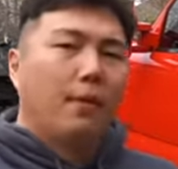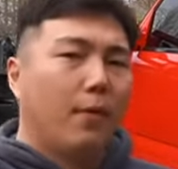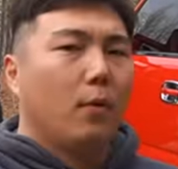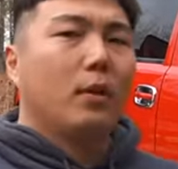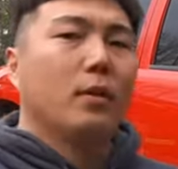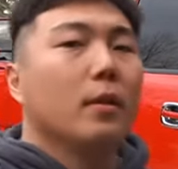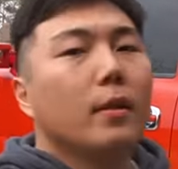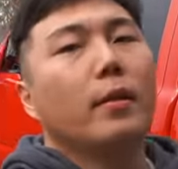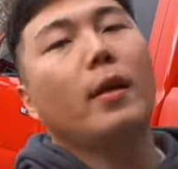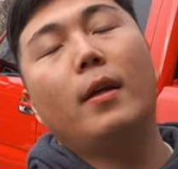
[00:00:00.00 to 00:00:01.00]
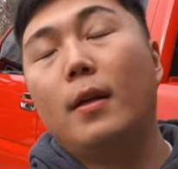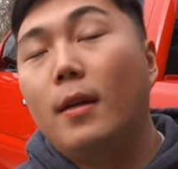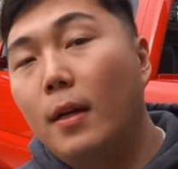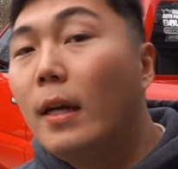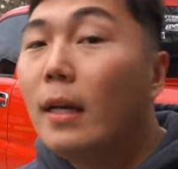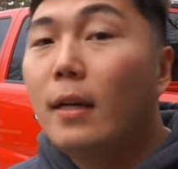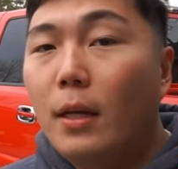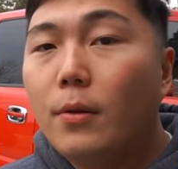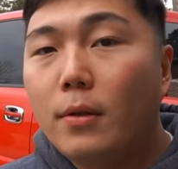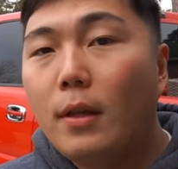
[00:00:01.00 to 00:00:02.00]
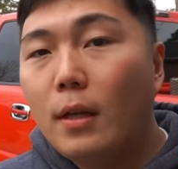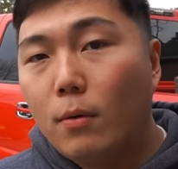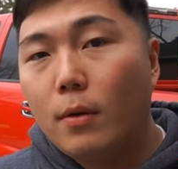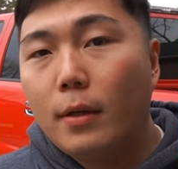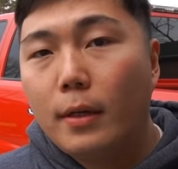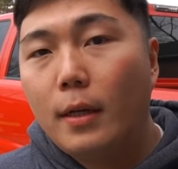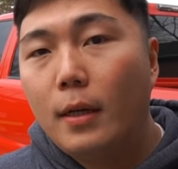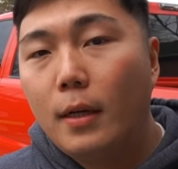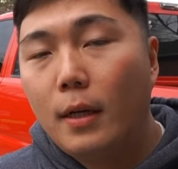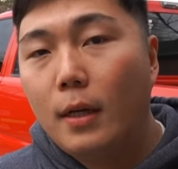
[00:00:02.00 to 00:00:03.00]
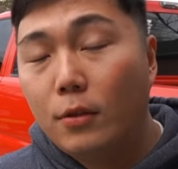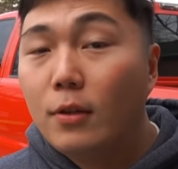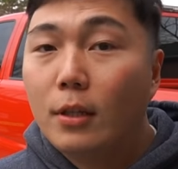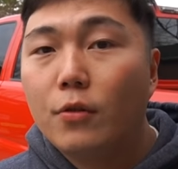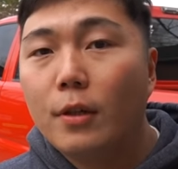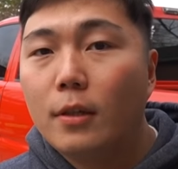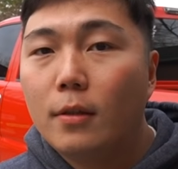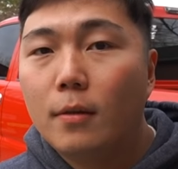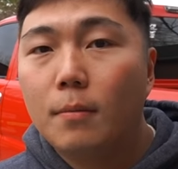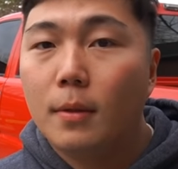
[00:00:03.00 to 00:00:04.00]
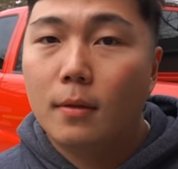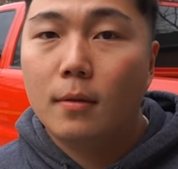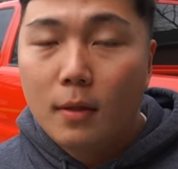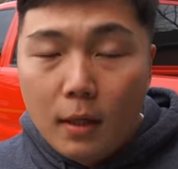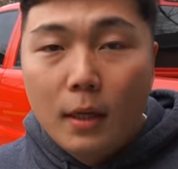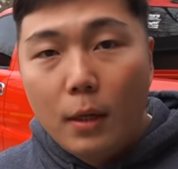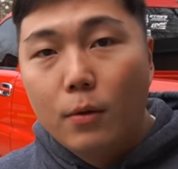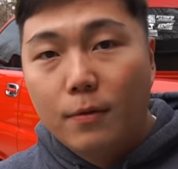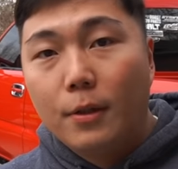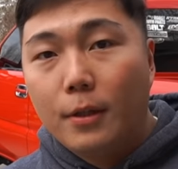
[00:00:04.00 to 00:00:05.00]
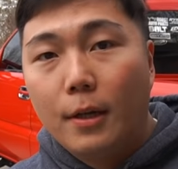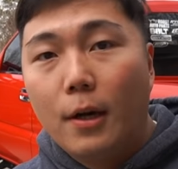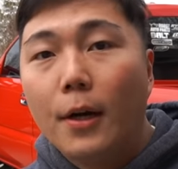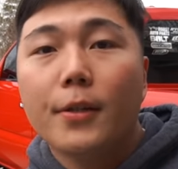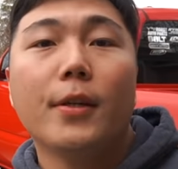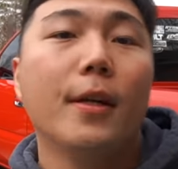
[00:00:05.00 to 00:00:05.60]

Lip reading: if you're watching this, it was a lot of work trying to trick you, but it was for a good cause.